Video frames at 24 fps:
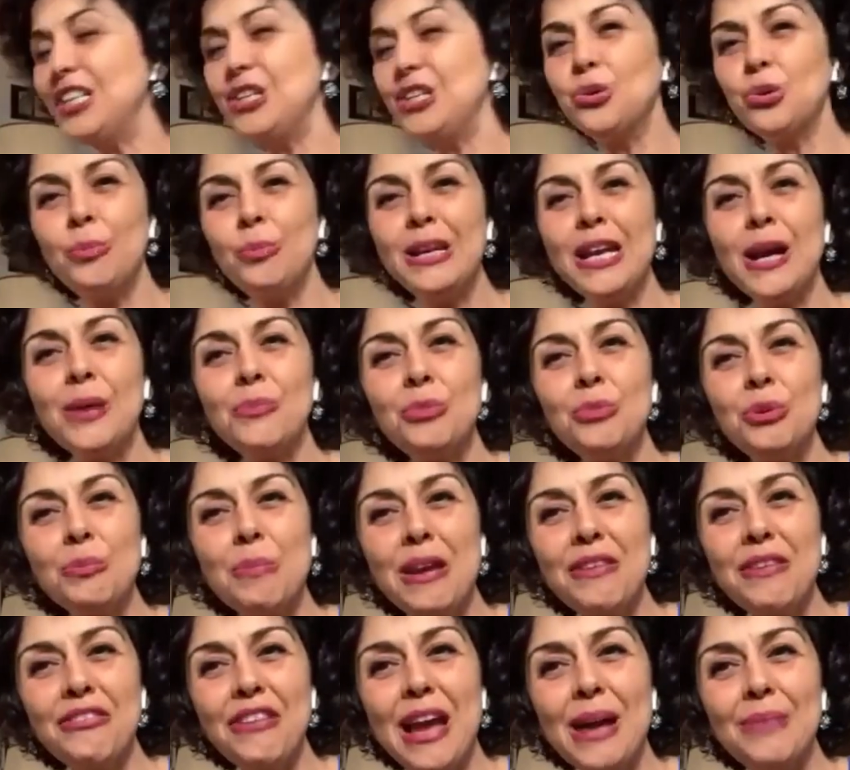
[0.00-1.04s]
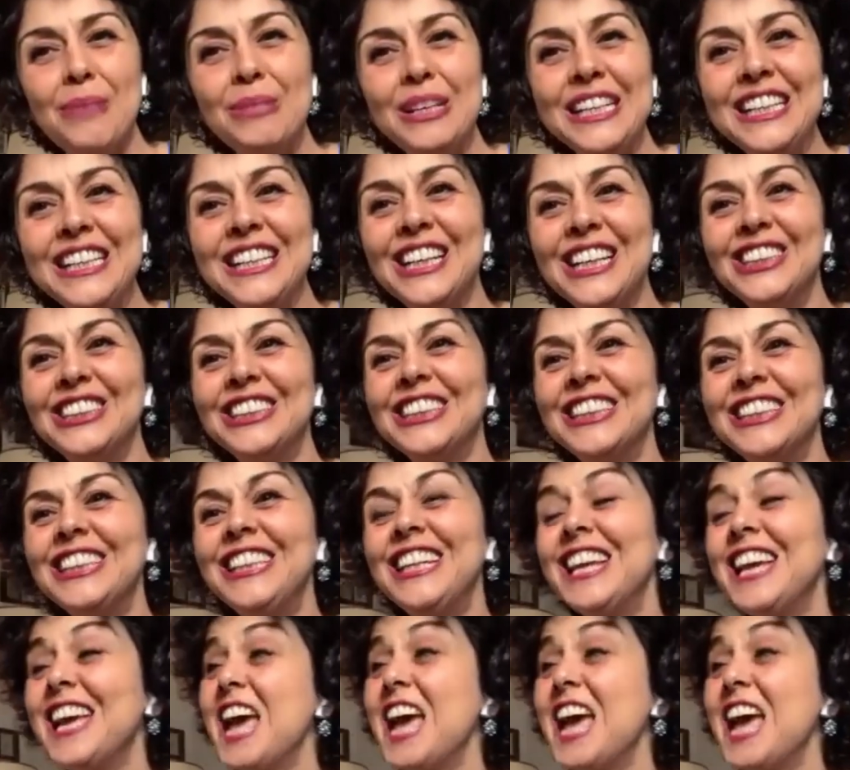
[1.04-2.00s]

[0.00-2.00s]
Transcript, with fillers: Normally I'm with my family in London,